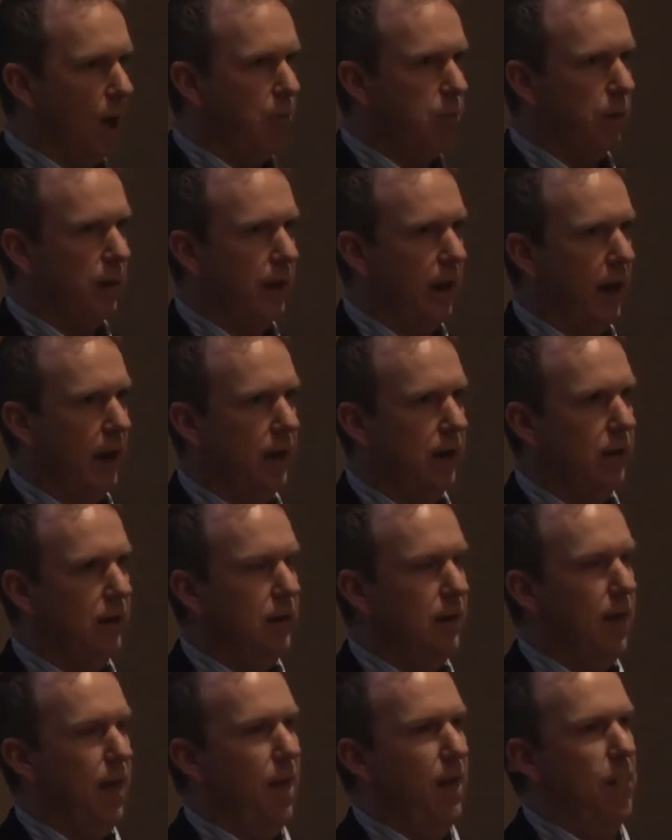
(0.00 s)

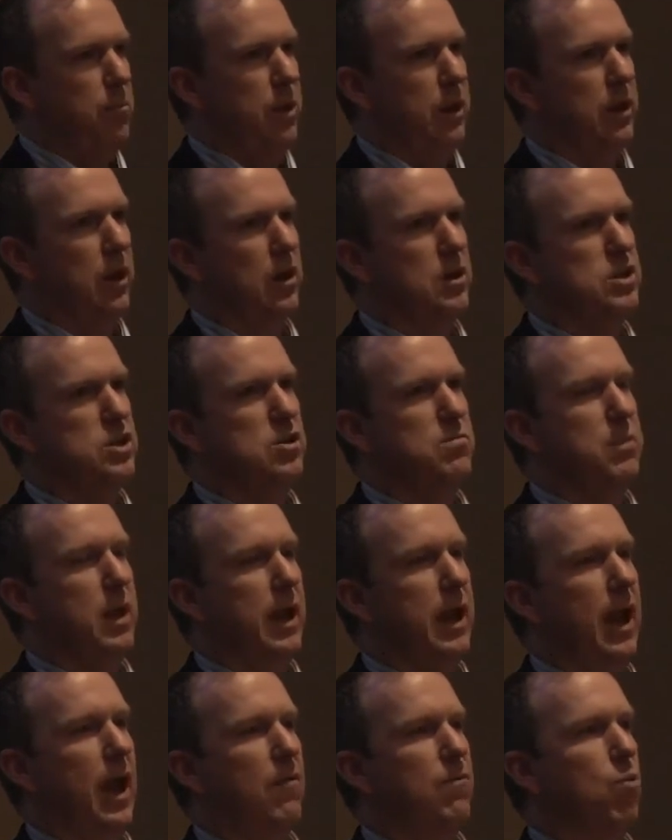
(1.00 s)
complicated because you
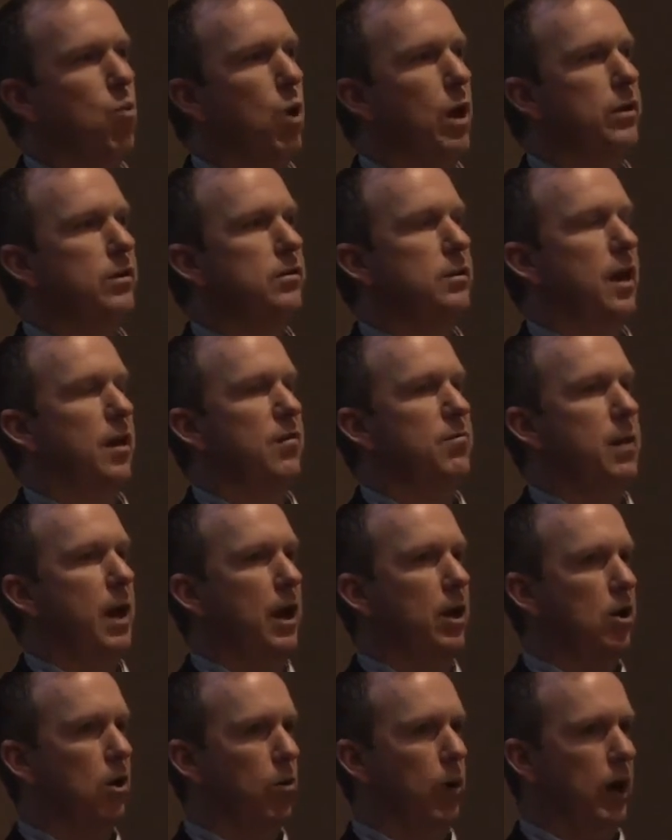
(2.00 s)
may have one set of
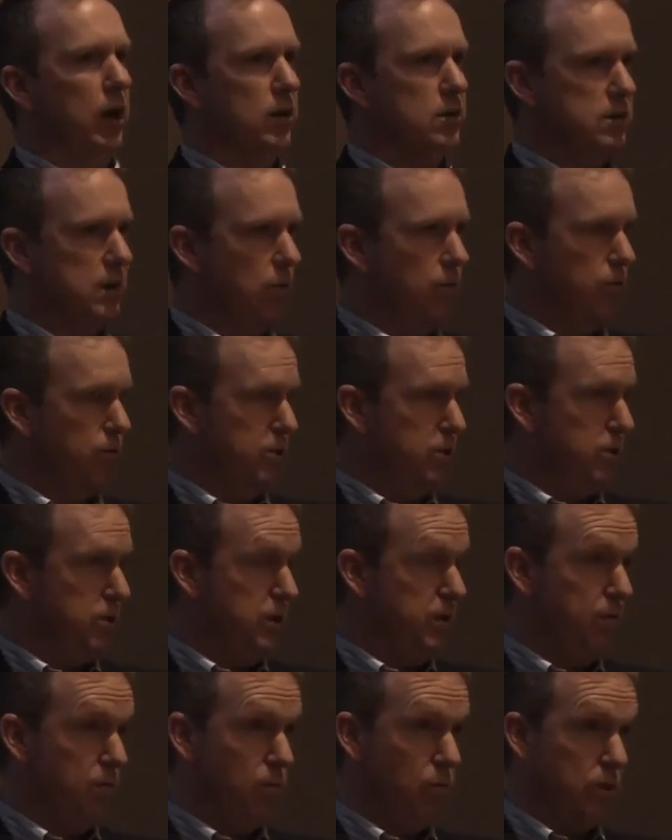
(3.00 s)
medical records that
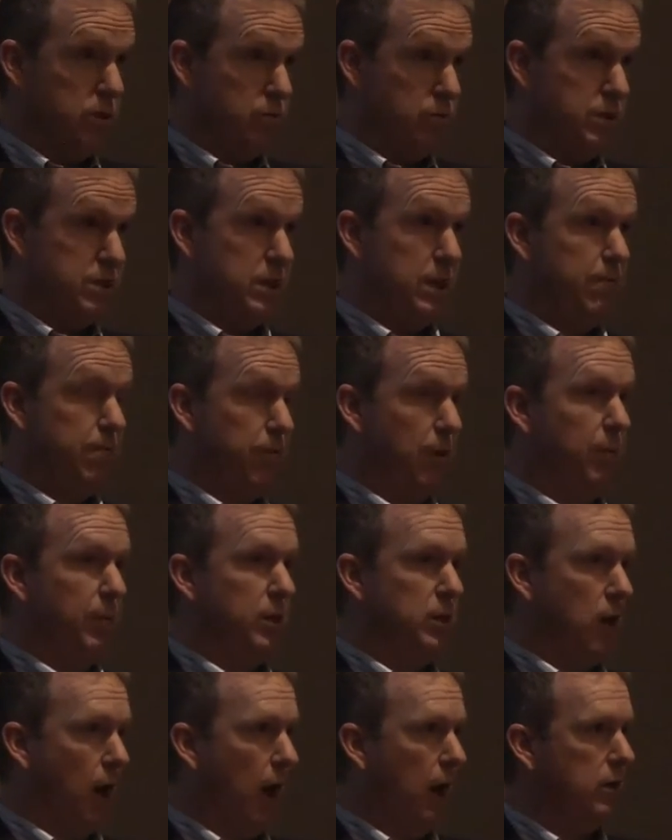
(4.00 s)
was received from
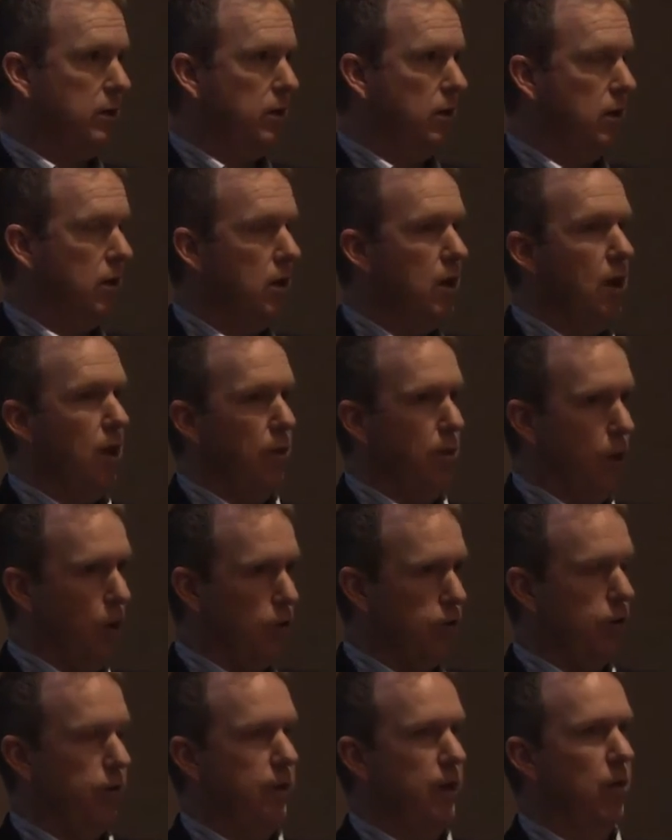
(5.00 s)
the doctor,
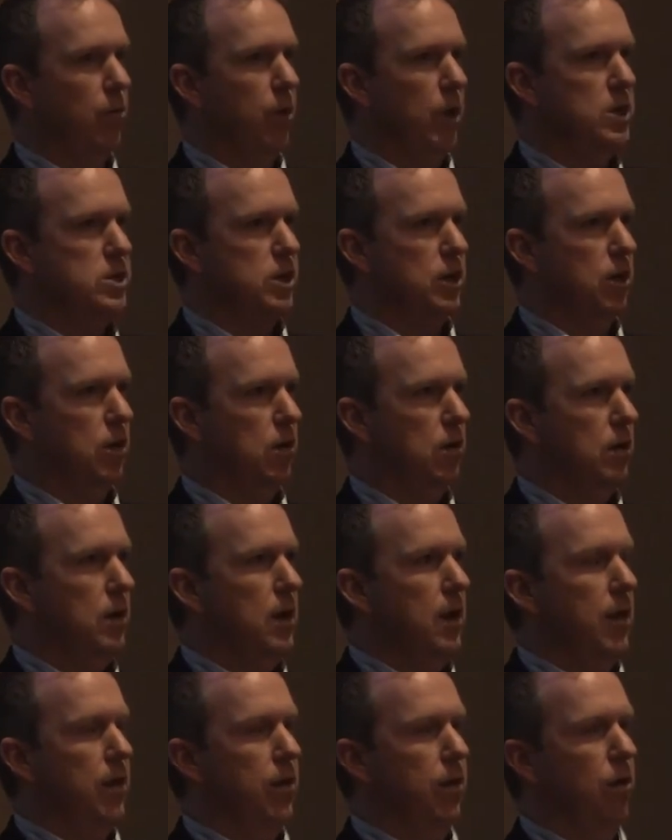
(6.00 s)
those are the original.